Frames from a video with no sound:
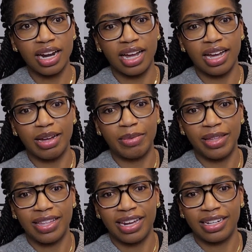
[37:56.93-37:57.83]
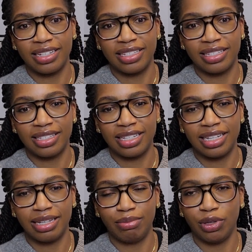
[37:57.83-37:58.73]
and that is
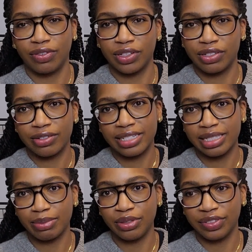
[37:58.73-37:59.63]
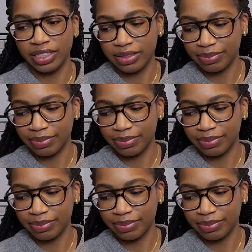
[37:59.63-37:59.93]
the Moodiversary slipover.